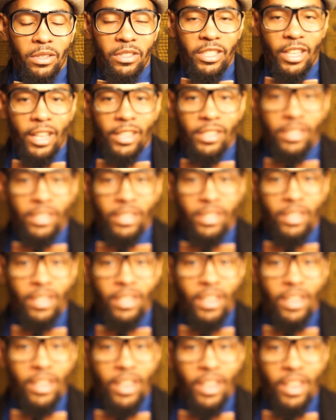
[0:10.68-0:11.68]
Johnson,
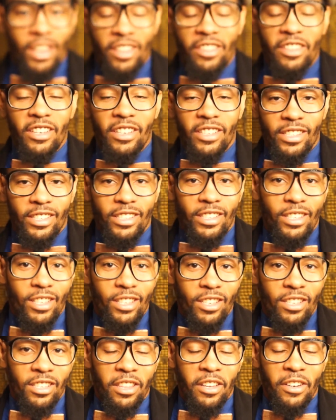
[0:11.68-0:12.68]
and this
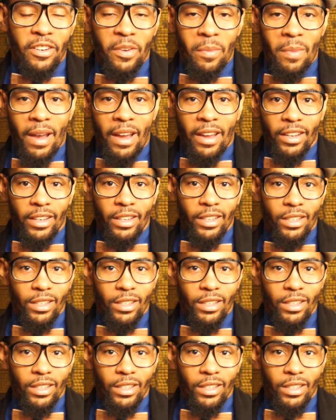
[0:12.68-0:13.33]
is Theorematic.